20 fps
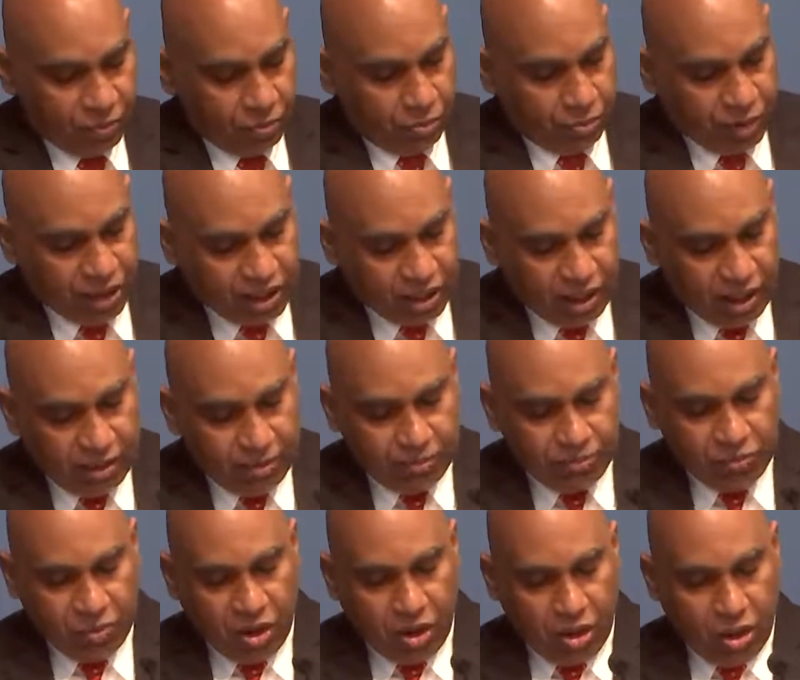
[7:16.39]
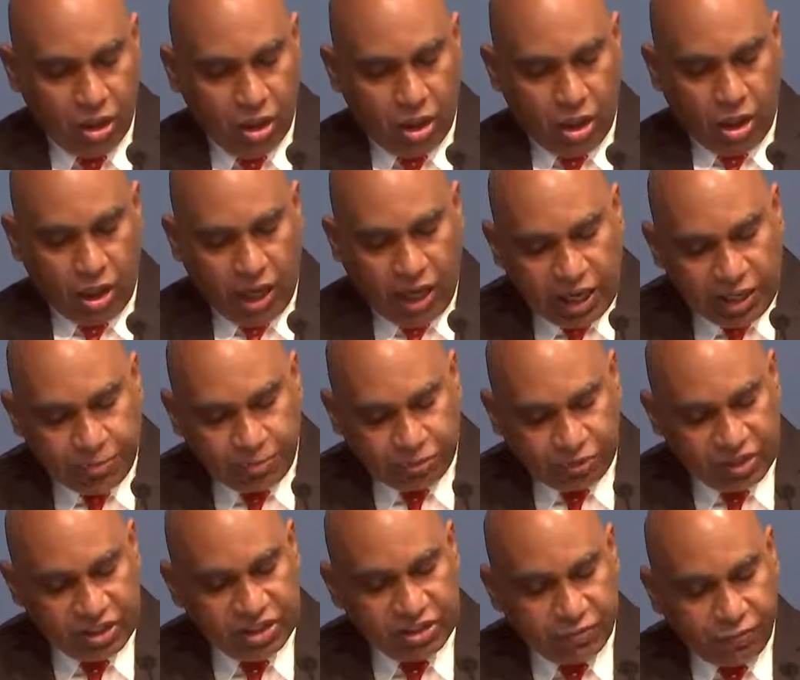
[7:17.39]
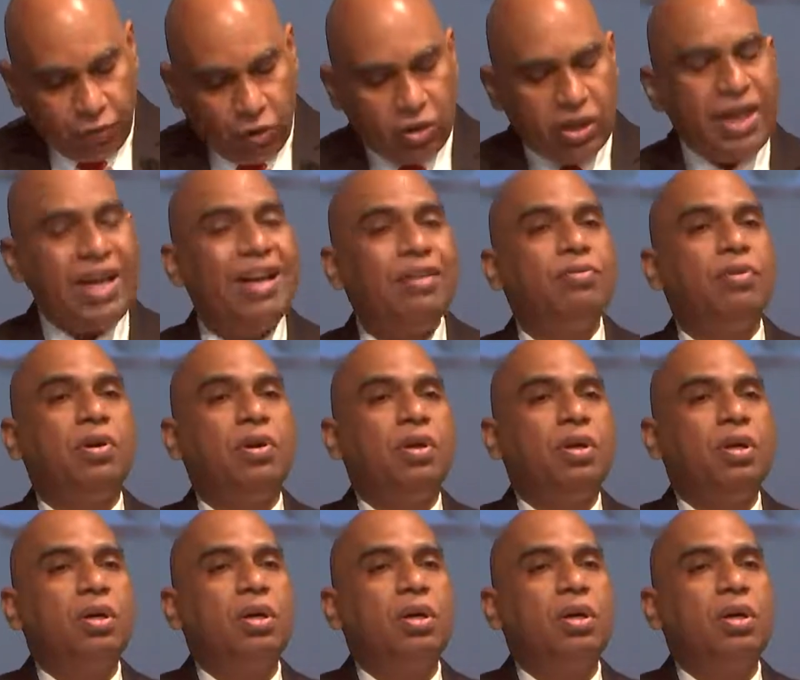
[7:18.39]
become high priest forever,